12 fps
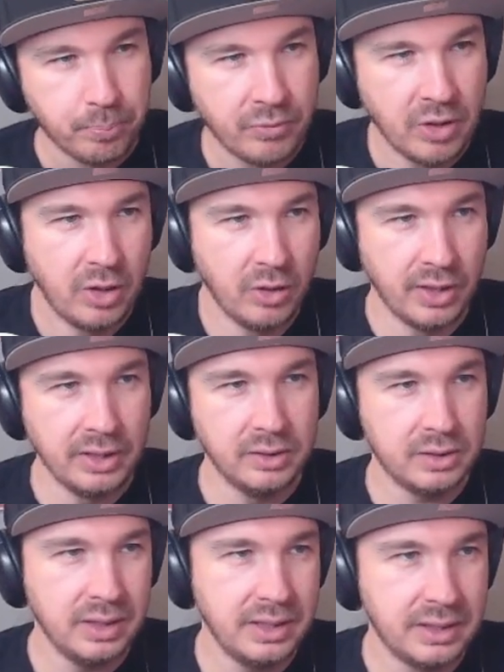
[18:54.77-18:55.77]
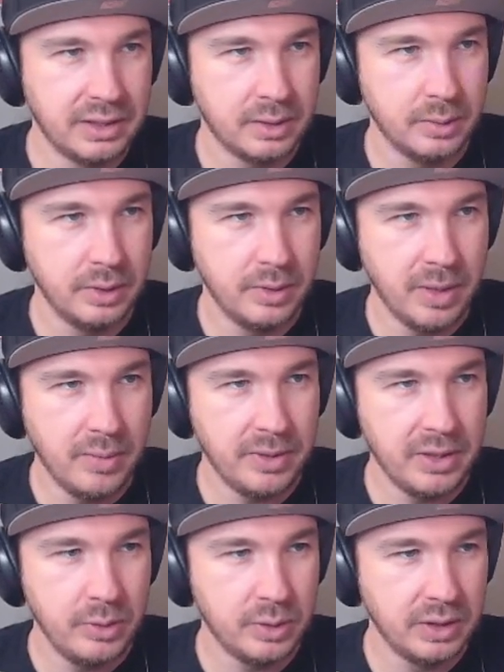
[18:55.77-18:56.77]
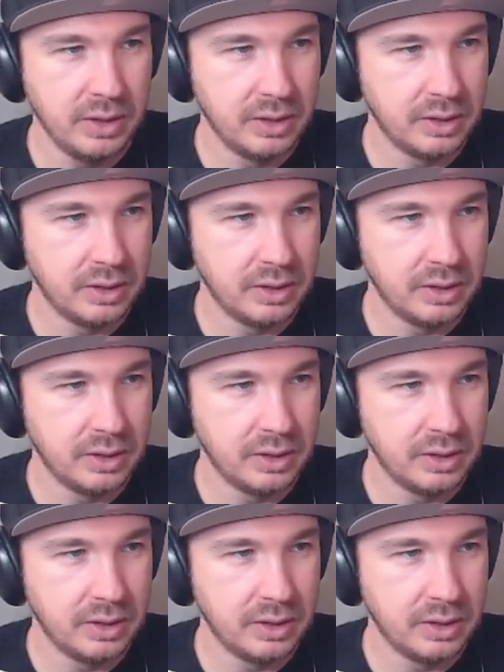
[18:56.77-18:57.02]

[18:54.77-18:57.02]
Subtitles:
All right, looks like this one you might be using a